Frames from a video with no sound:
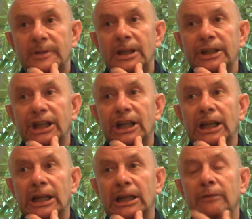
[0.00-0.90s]

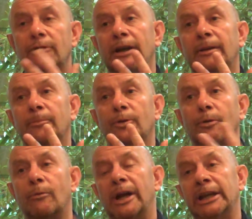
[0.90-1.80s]
she read the
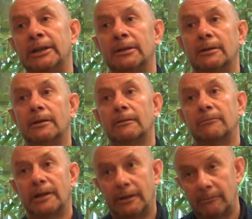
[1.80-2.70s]
book when
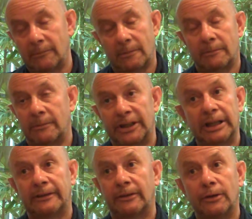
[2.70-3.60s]

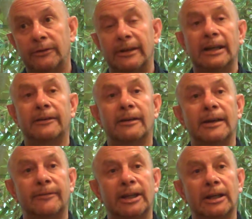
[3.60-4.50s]
she's a New Zealander
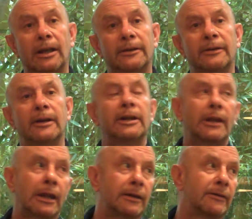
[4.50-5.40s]
living in London,
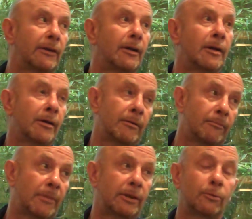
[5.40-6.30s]
and her
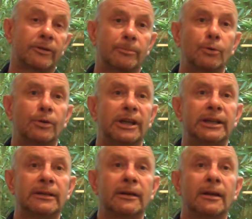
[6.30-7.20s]
mother was poorly
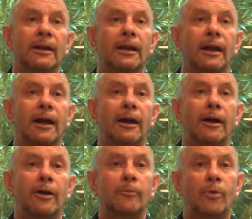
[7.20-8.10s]
at
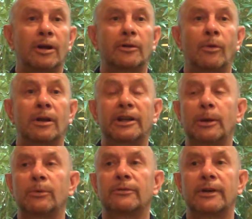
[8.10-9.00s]
home while she
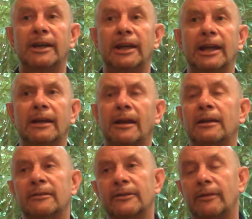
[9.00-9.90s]
was reading it,
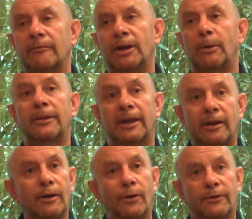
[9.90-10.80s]
and I think
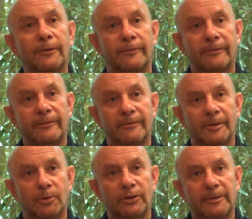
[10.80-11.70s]
a lot of the
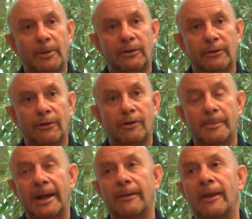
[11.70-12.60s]
book spoke to her
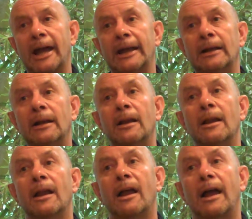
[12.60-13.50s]
about that.
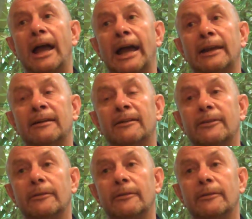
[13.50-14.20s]
And